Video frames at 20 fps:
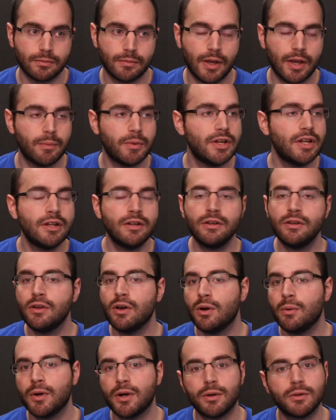and we didn't
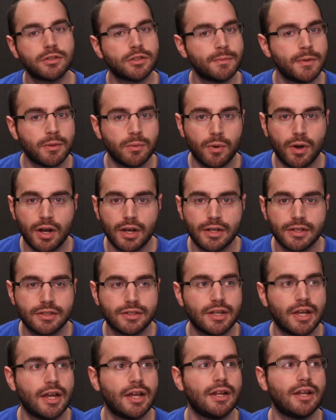know what Ultimate was,
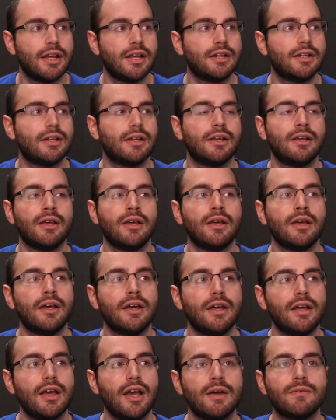and
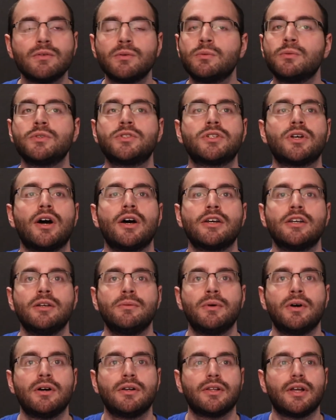everyone was talking
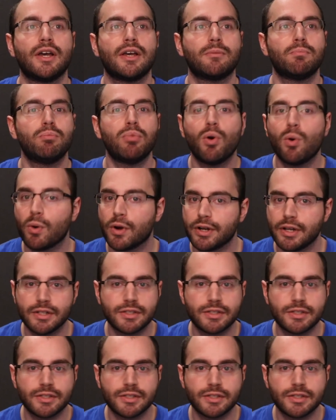about like port.